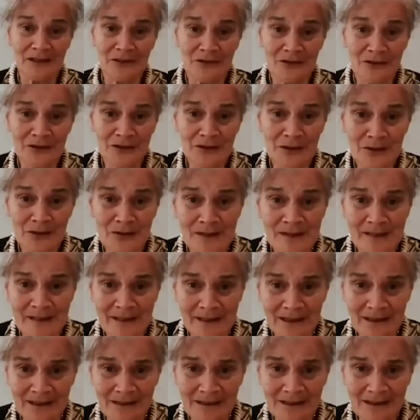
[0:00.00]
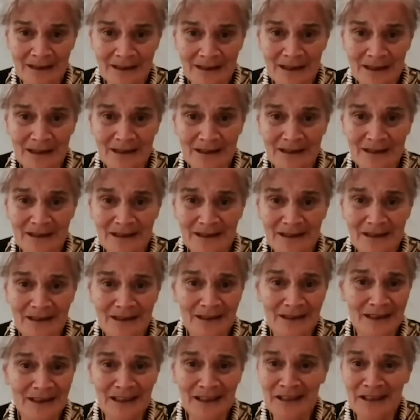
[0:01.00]
you using
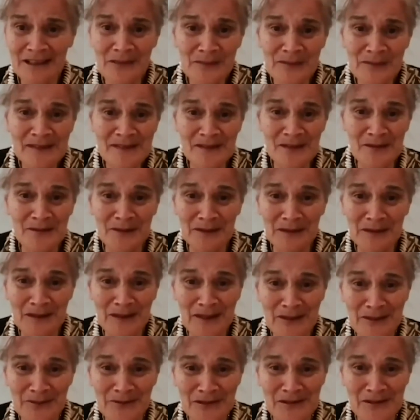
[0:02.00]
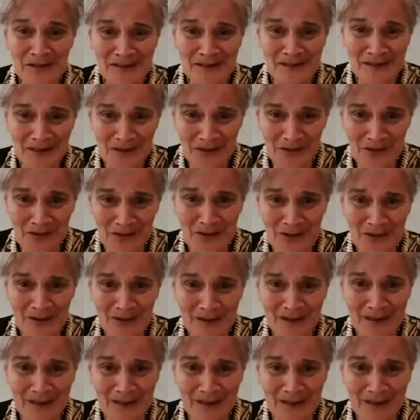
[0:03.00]
any Pacific languages in your